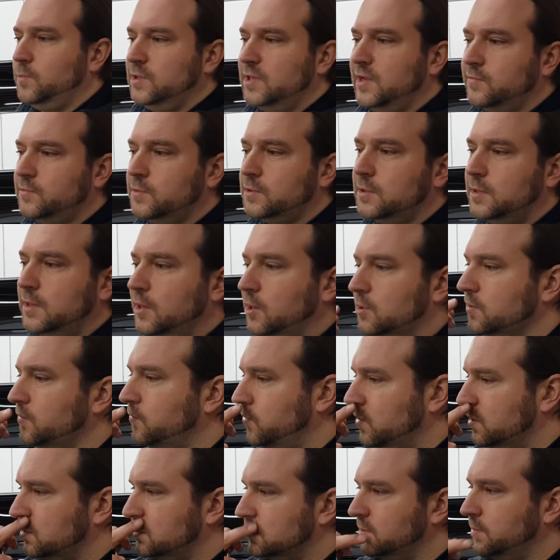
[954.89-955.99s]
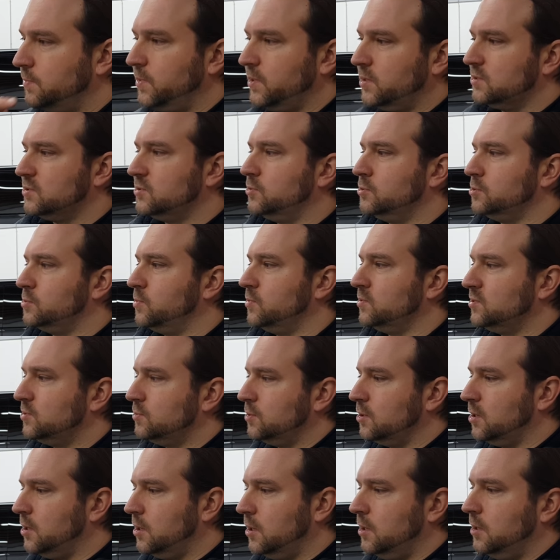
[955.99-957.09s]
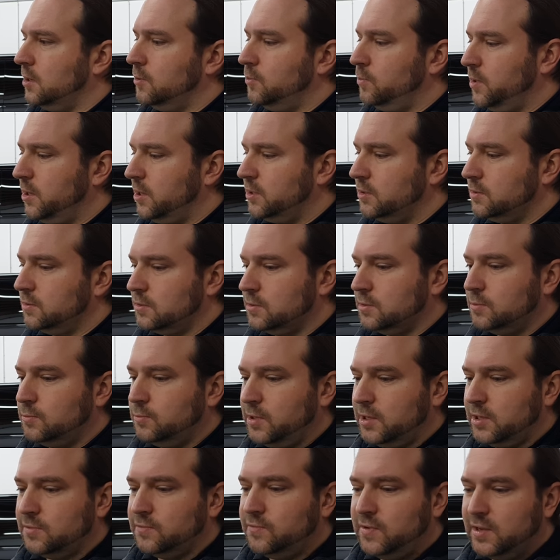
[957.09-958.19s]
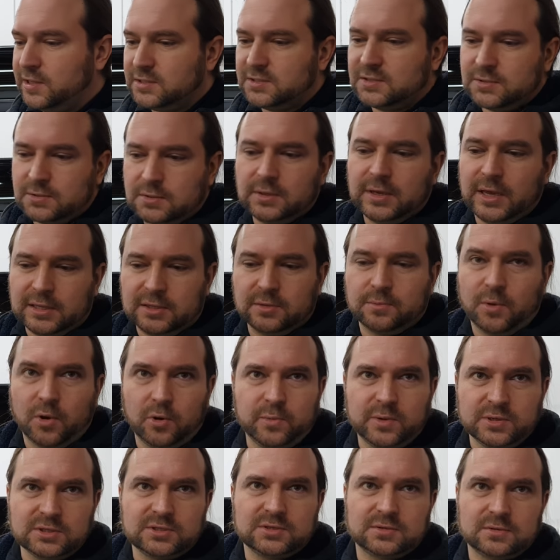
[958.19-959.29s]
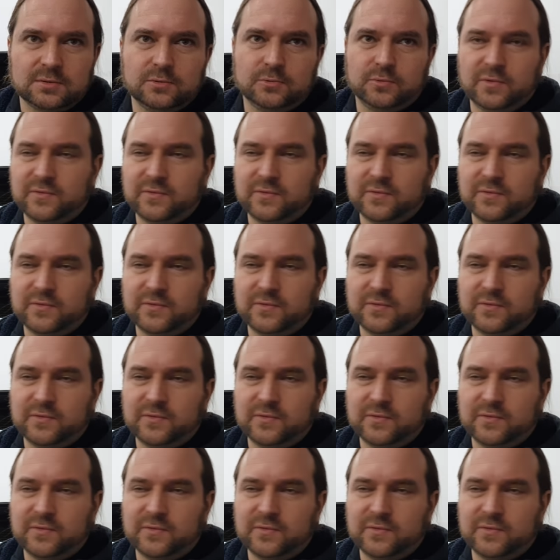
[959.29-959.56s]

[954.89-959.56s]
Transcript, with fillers: We're definitely going to fit the biggest servos to the car we can, we can fit at the mm-hmm. moment mm -hmm.